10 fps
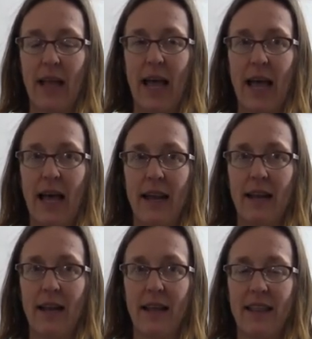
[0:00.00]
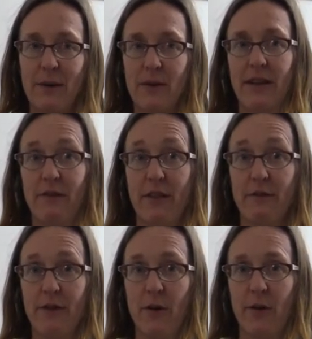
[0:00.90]
and they would live on the
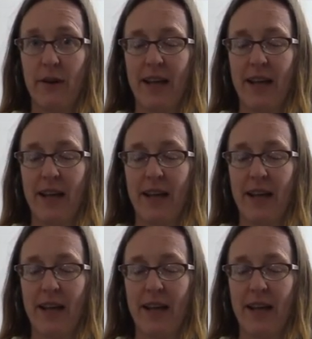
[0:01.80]
phone.